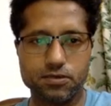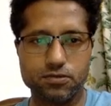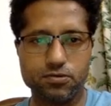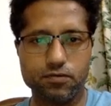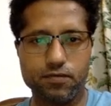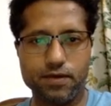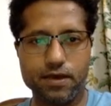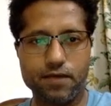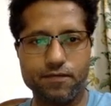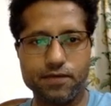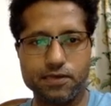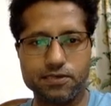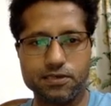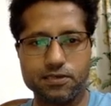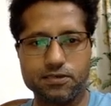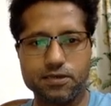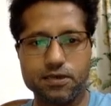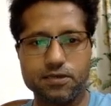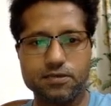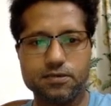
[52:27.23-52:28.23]
So we have
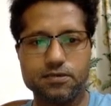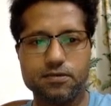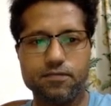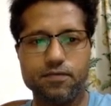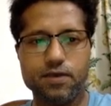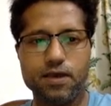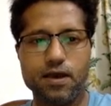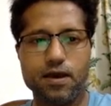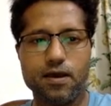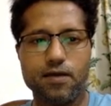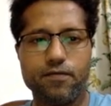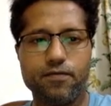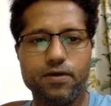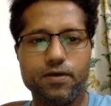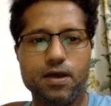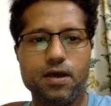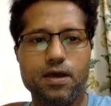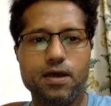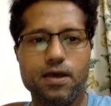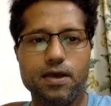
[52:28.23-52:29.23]
SSS, we have
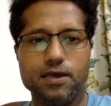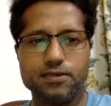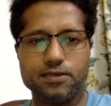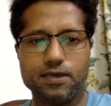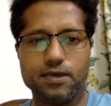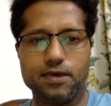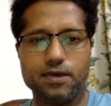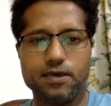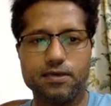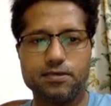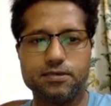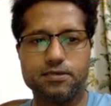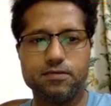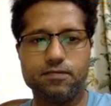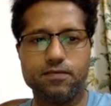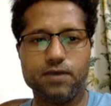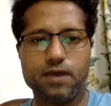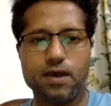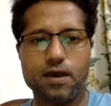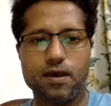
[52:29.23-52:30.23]
SAS,
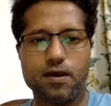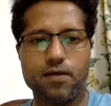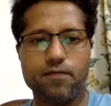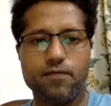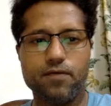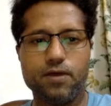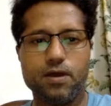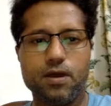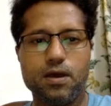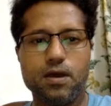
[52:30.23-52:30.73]
we have